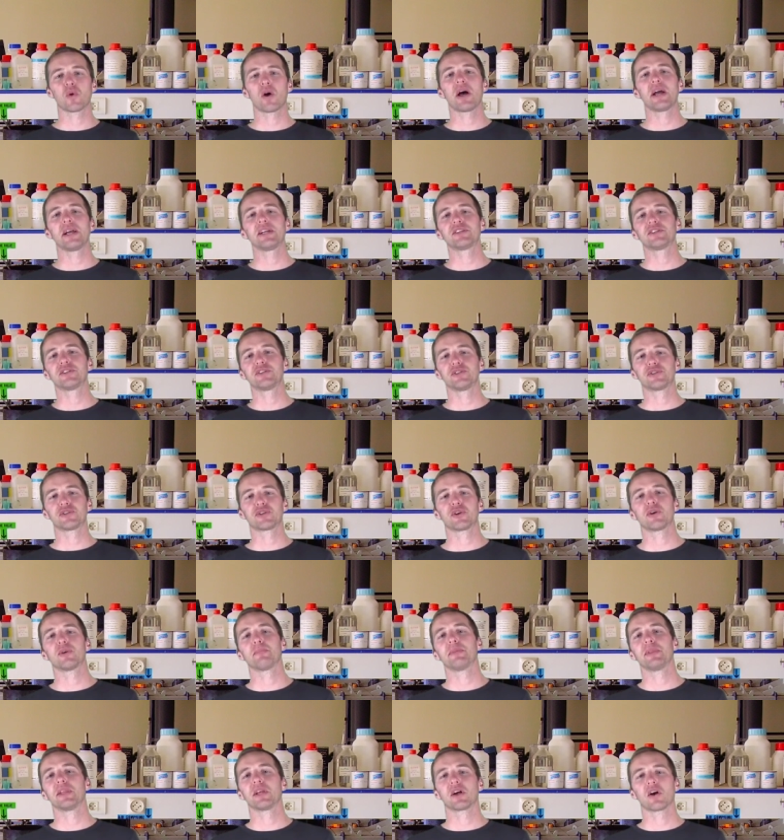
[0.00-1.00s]
trying to
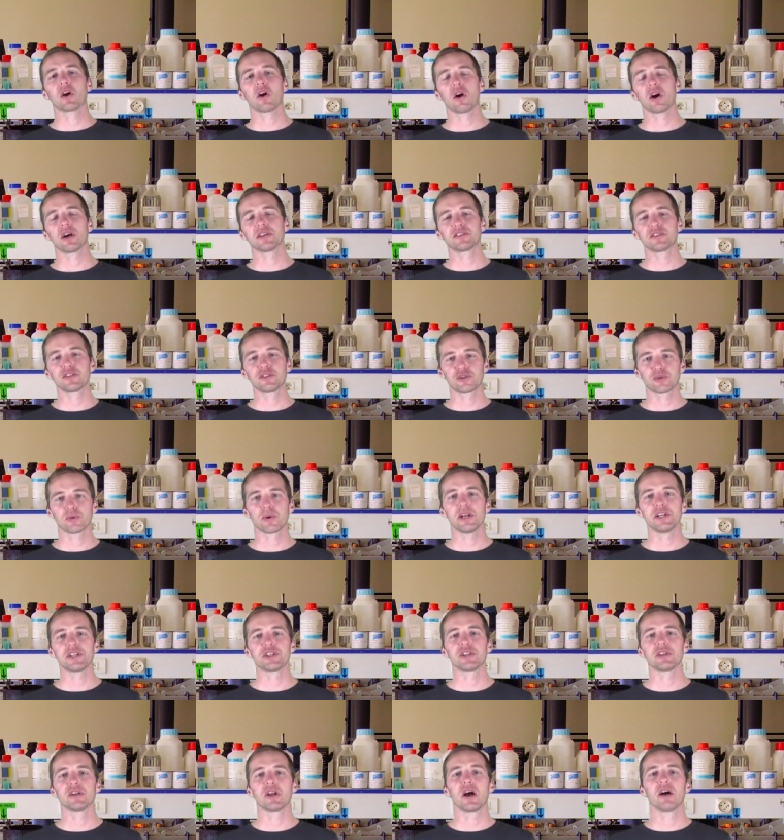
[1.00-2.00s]
determine the
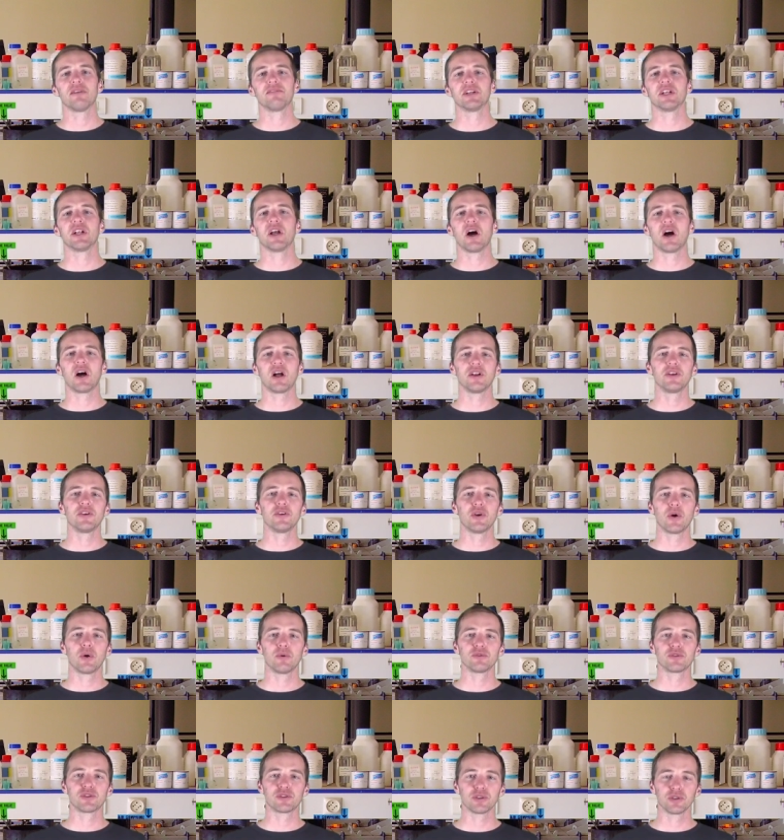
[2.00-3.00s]
concentration of an
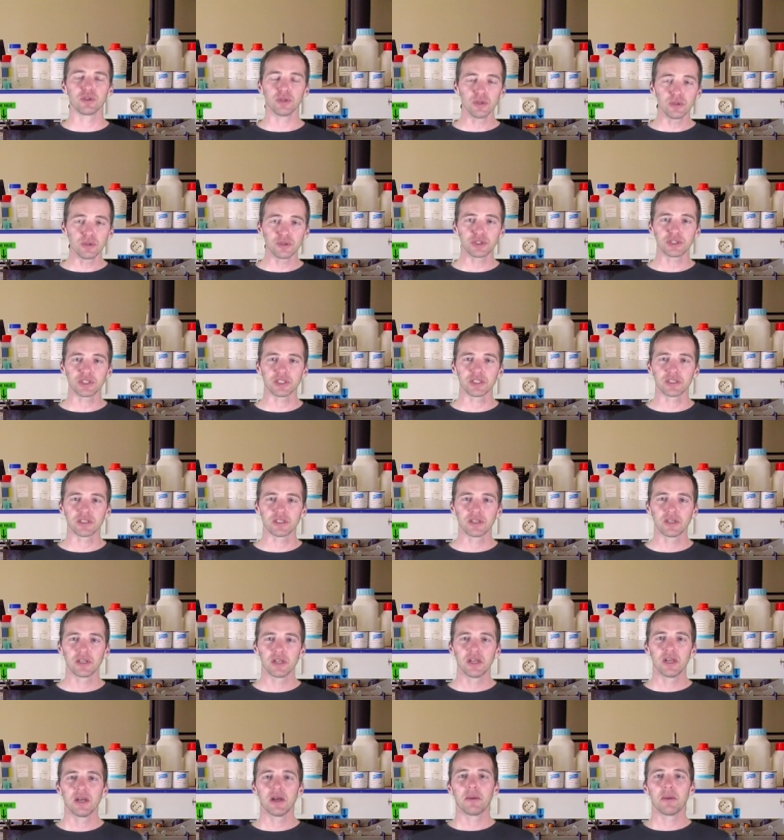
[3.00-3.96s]
unknown solution